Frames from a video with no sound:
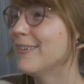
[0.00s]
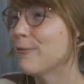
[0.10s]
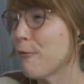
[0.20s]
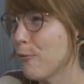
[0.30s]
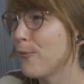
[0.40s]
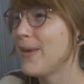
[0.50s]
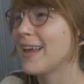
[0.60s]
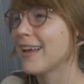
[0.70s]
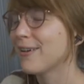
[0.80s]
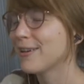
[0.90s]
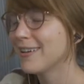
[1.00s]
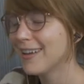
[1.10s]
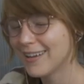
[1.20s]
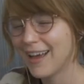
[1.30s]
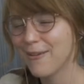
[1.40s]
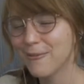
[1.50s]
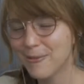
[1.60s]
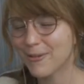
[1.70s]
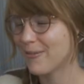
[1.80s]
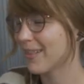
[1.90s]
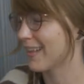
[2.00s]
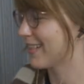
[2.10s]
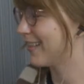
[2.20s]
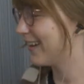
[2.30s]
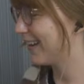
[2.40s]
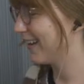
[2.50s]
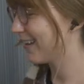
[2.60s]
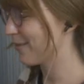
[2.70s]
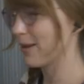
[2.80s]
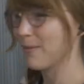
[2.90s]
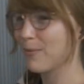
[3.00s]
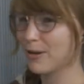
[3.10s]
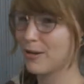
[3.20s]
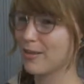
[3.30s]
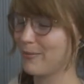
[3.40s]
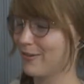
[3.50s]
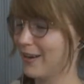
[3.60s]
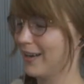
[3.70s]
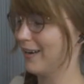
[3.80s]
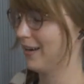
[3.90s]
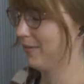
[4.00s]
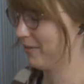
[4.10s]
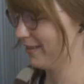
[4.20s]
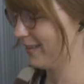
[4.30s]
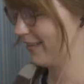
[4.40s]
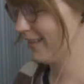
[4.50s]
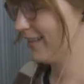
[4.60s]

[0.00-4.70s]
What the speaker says: For a week, I could not. I remember I was like sitting because my computer used to be right here, and I was just,